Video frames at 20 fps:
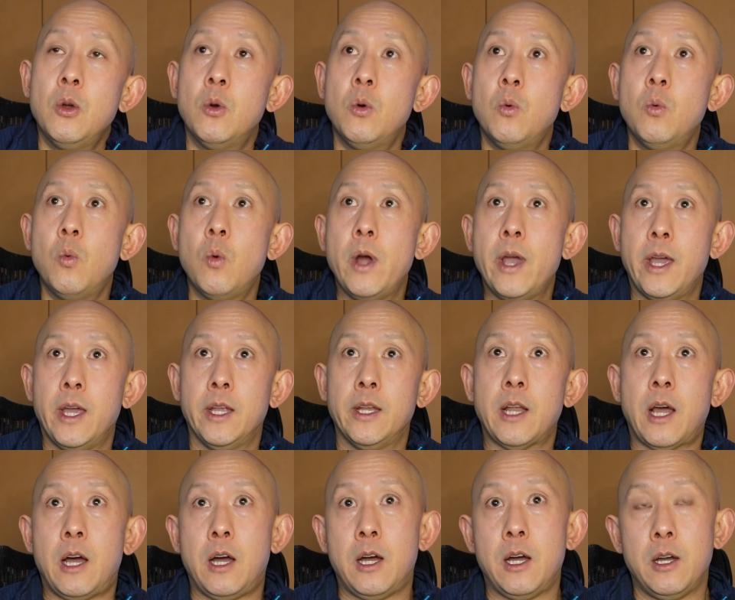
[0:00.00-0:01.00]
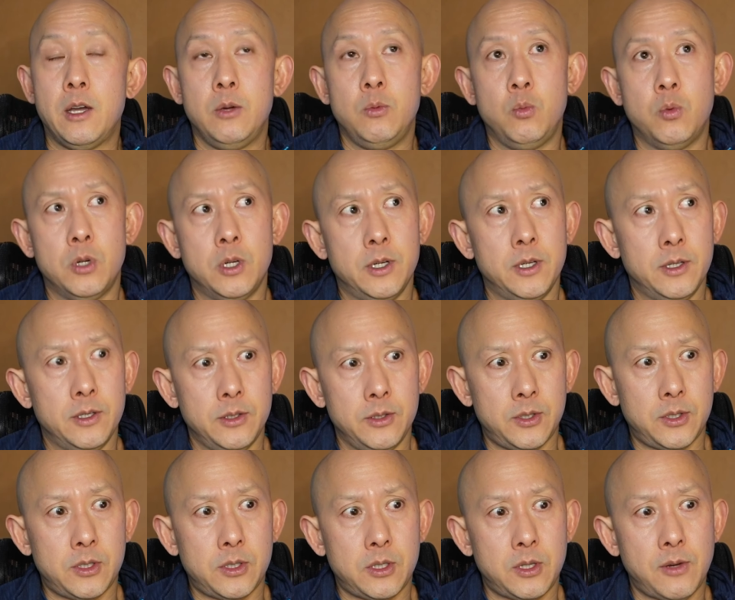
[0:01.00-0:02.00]
when I
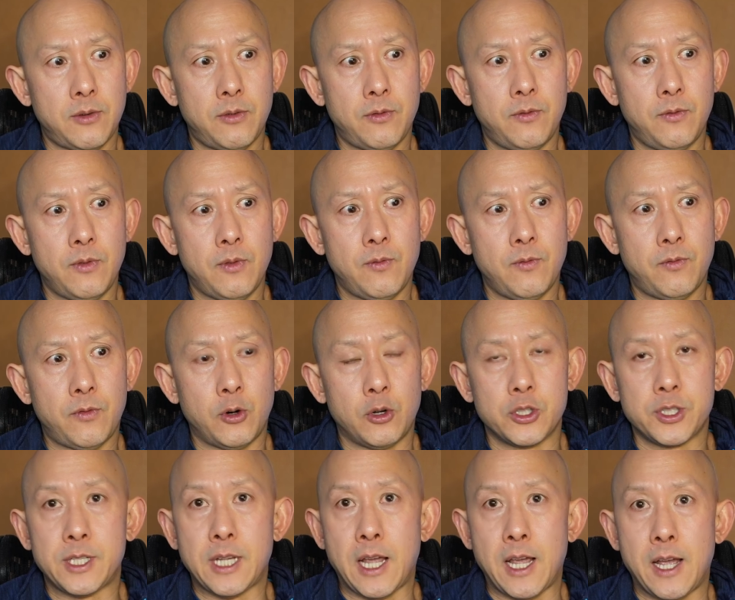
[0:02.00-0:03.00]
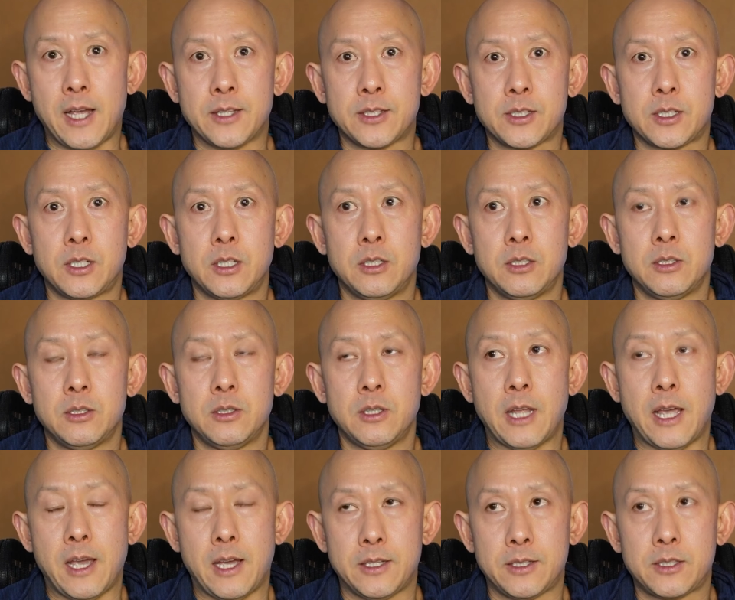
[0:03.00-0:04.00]
was first asked
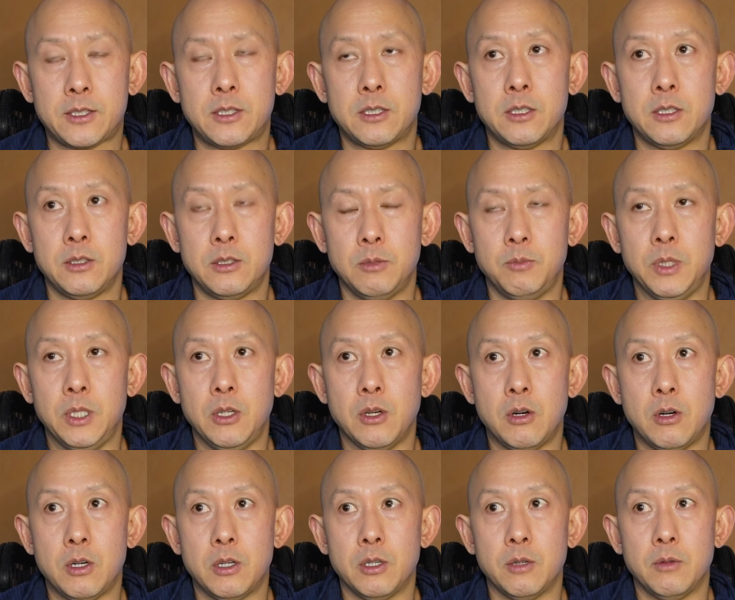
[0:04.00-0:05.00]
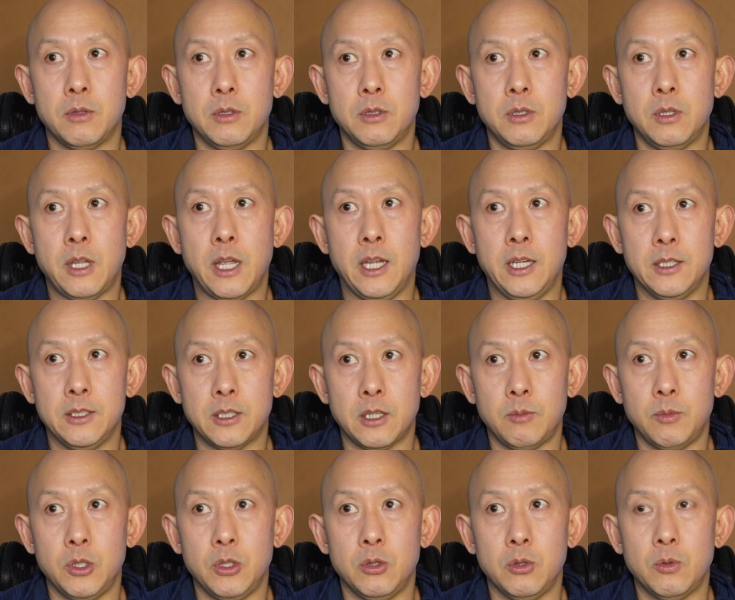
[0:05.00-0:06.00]
to be on
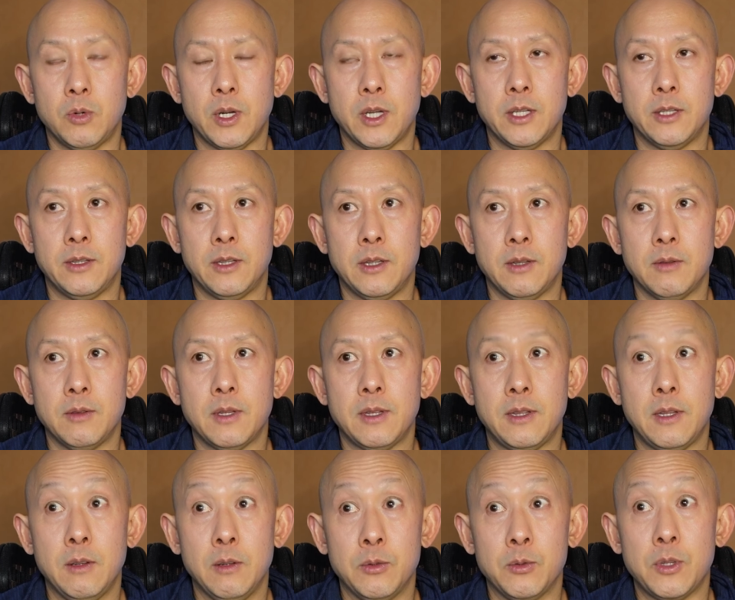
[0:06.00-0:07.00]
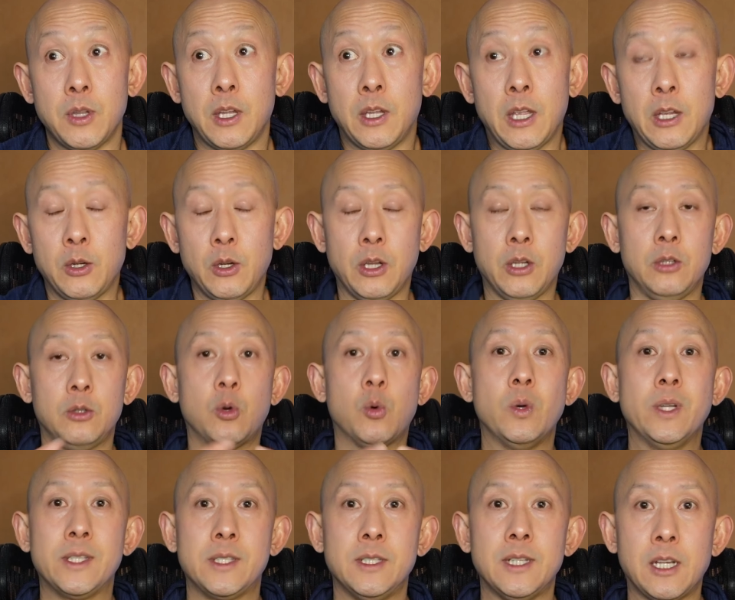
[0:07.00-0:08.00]
A&W. And it
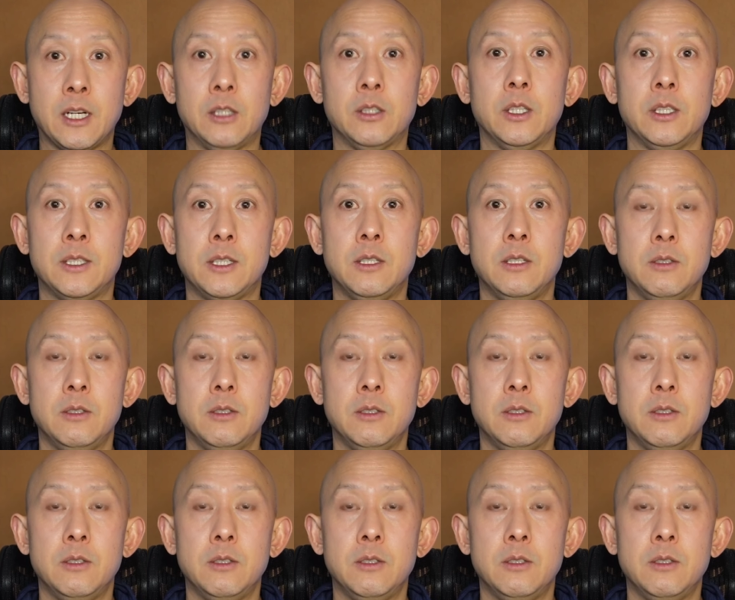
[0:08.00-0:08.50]
coincidentally